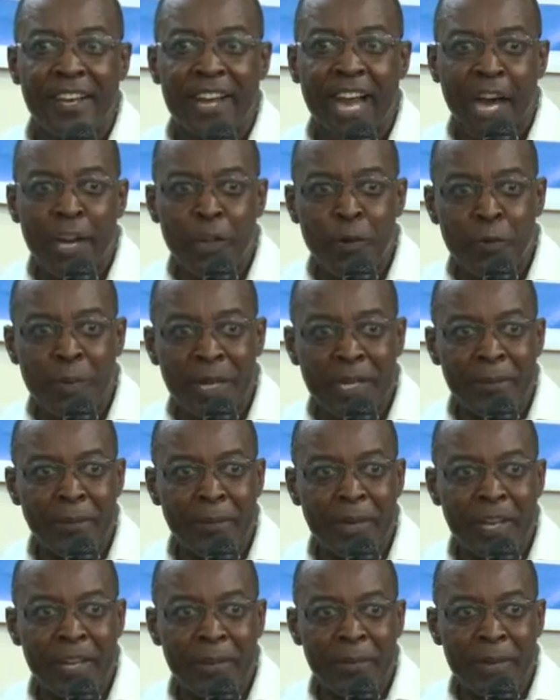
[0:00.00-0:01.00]
and you
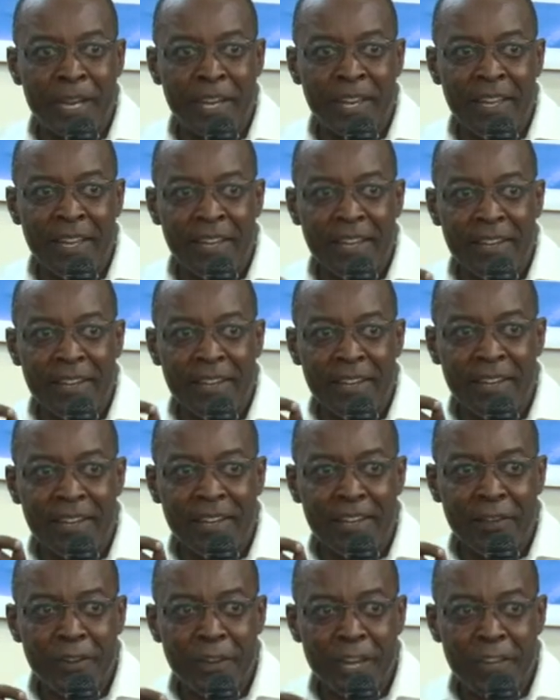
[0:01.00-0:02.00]
multiply by
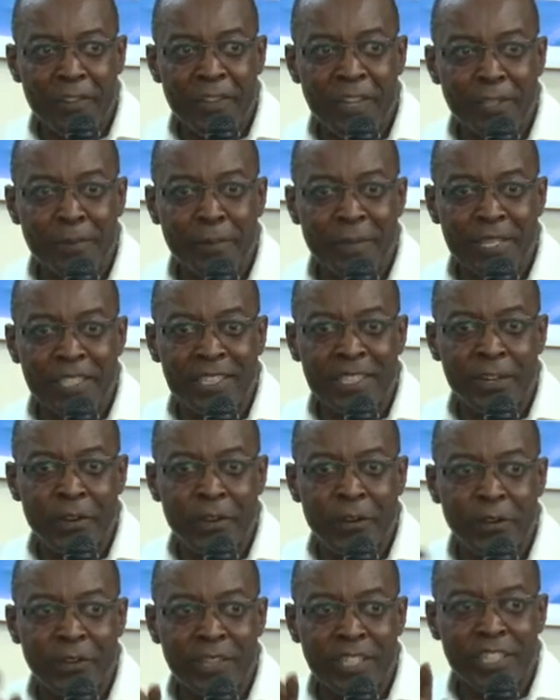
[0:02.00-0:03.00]
health expenditure
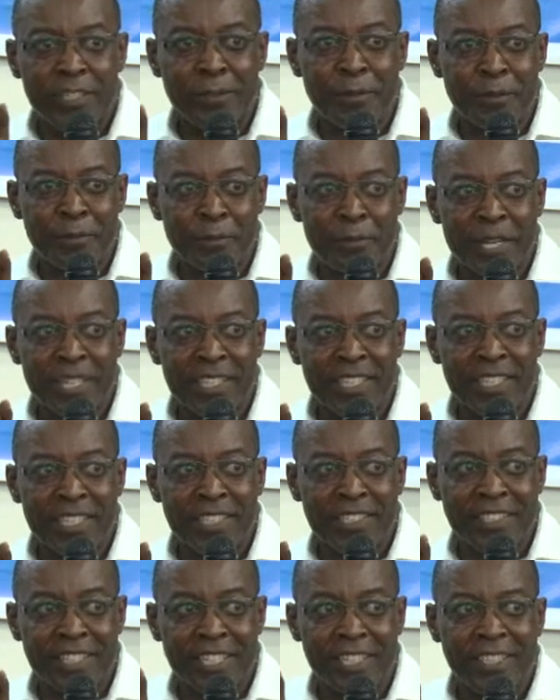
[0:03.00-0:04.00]
of six, place it
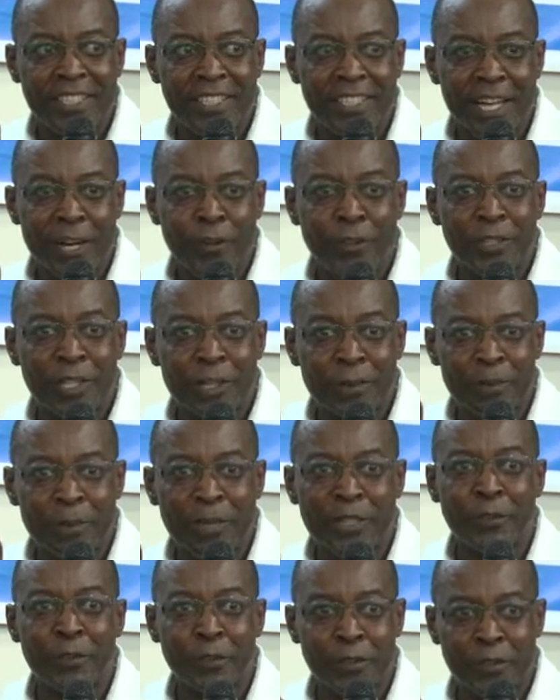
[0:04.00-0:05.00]
as 6,000
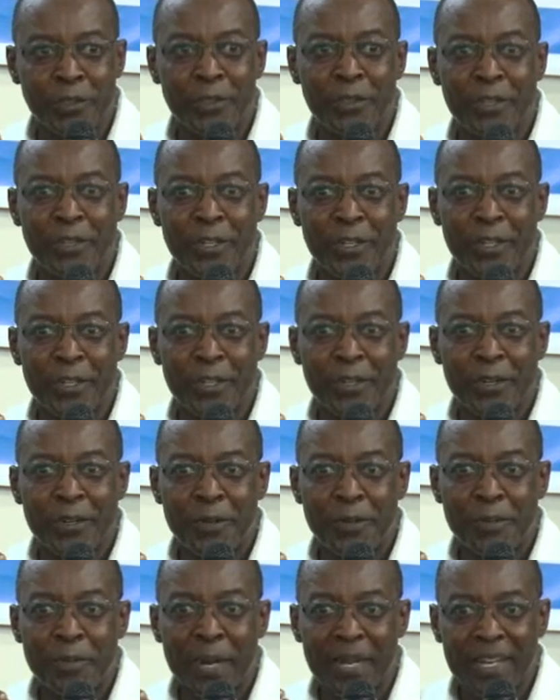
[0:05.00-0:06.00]
persons
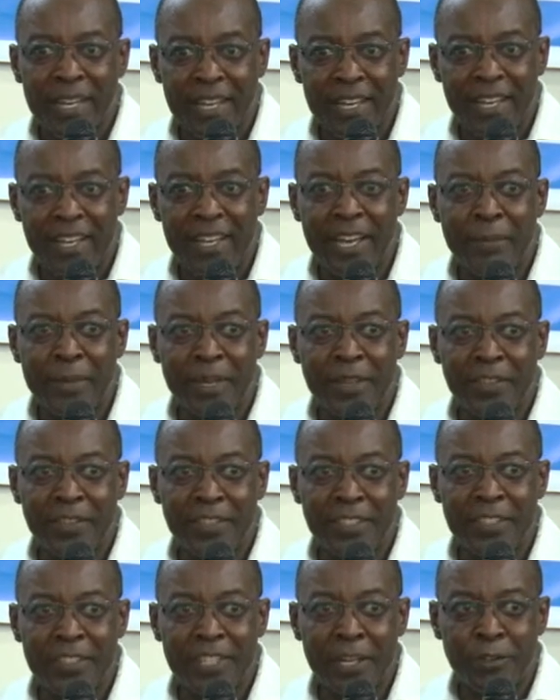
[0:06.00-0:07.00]
per day,
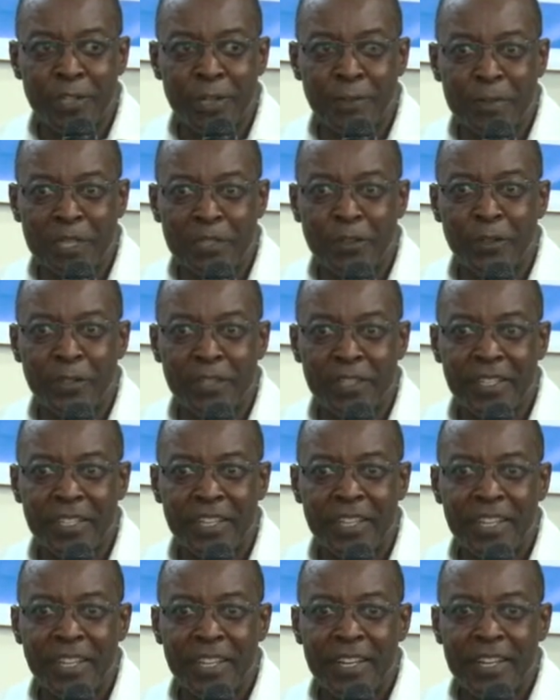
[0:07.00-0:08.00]
6,000 person
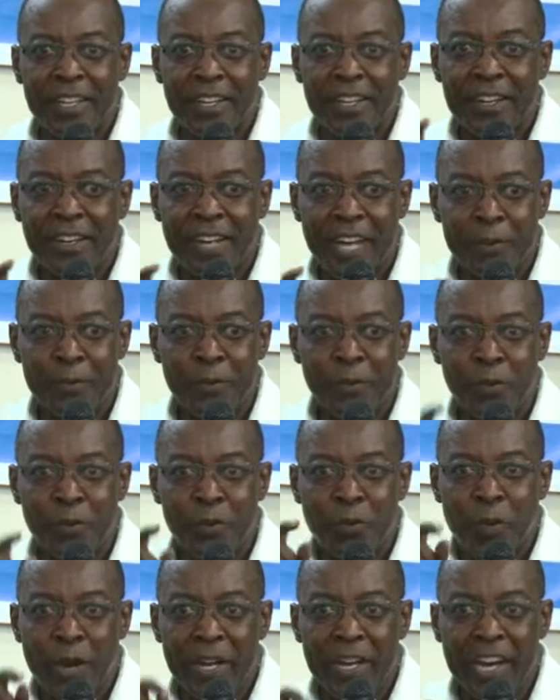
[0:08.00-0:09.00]
times
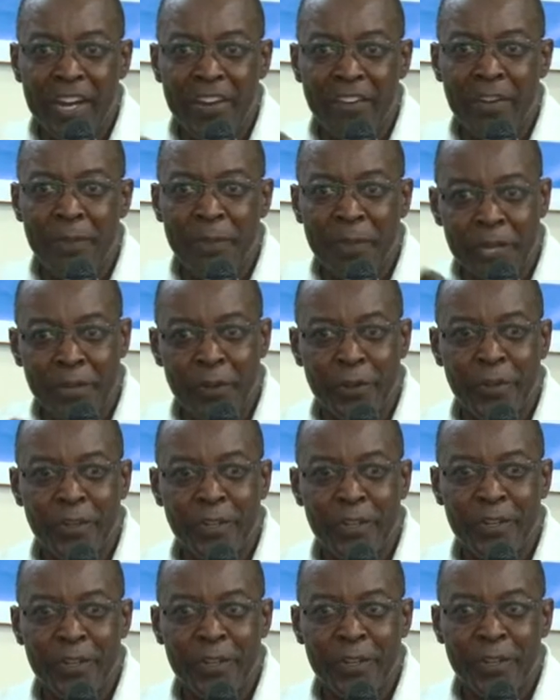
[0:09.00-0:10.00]
100
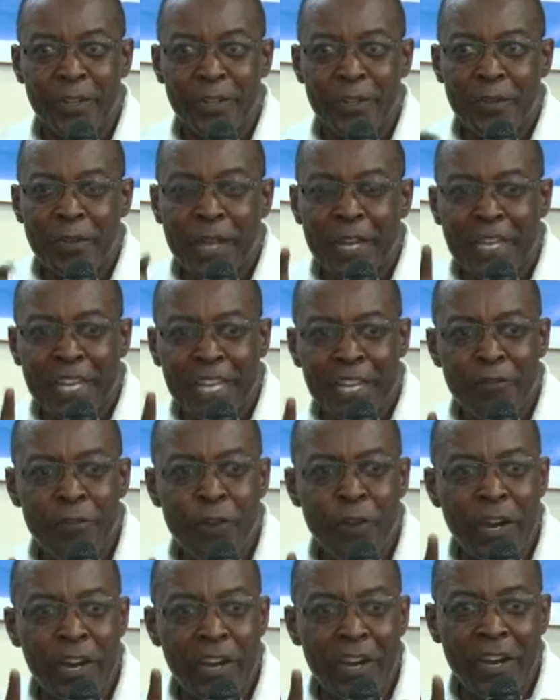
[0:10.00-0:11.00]
million, that give
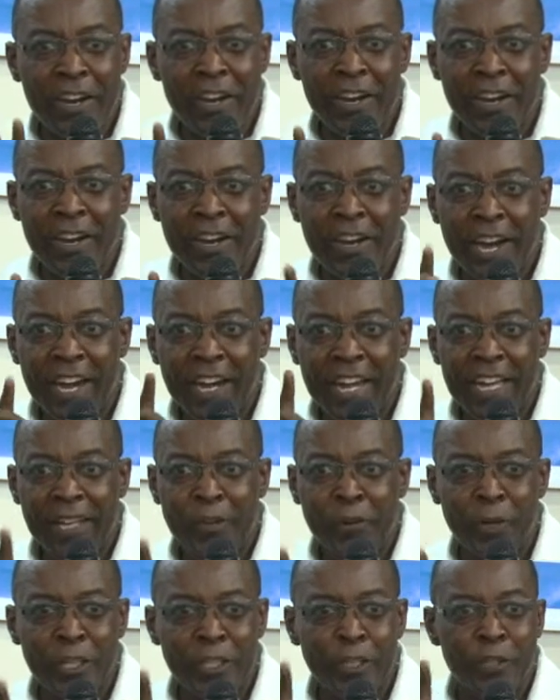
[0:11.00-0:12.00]
you a
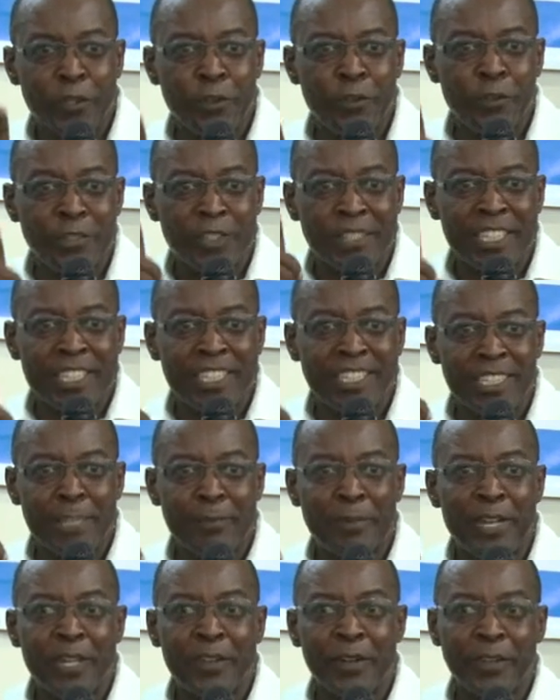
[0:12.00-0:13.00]
calculation of 60
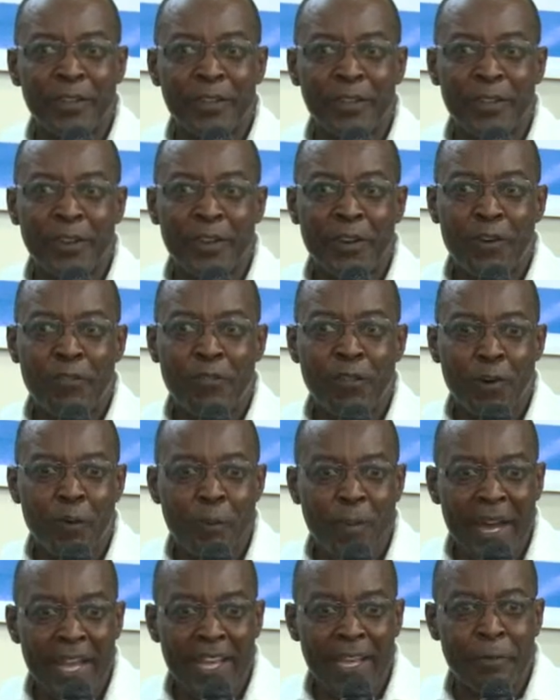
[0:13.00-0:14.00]
billion for
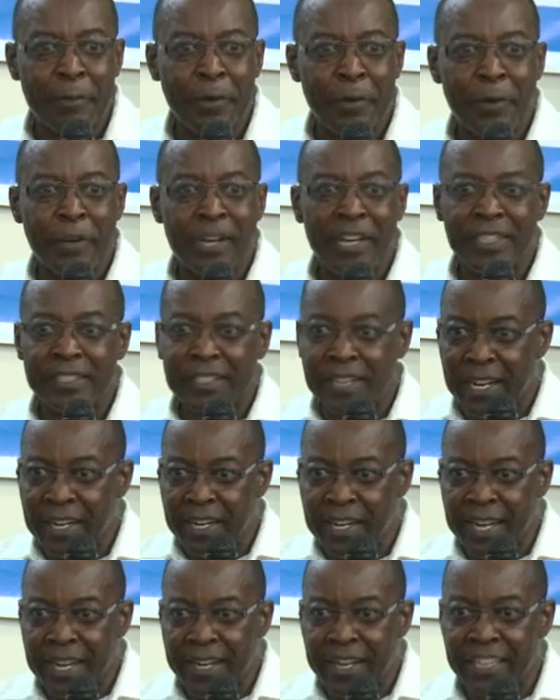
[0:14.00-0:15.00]
buying products
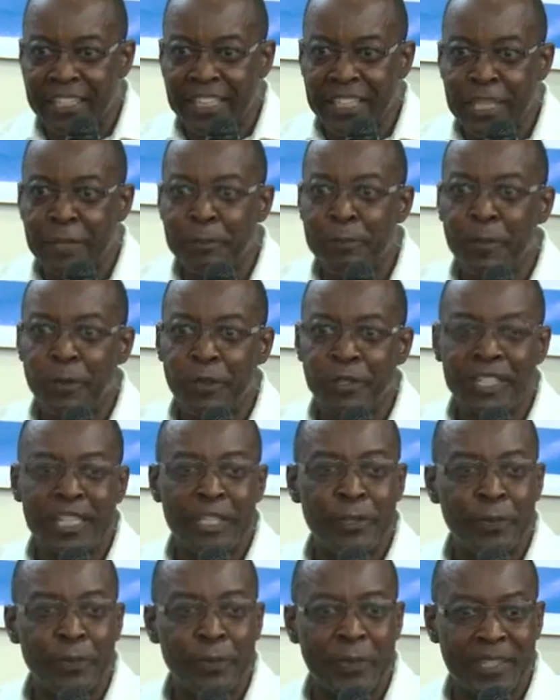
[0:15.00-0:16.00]
and direct inputs
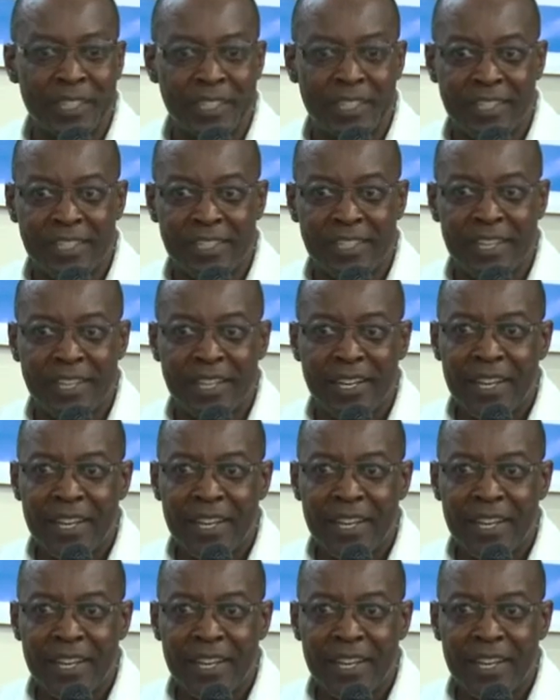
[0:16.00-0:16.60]
into patients.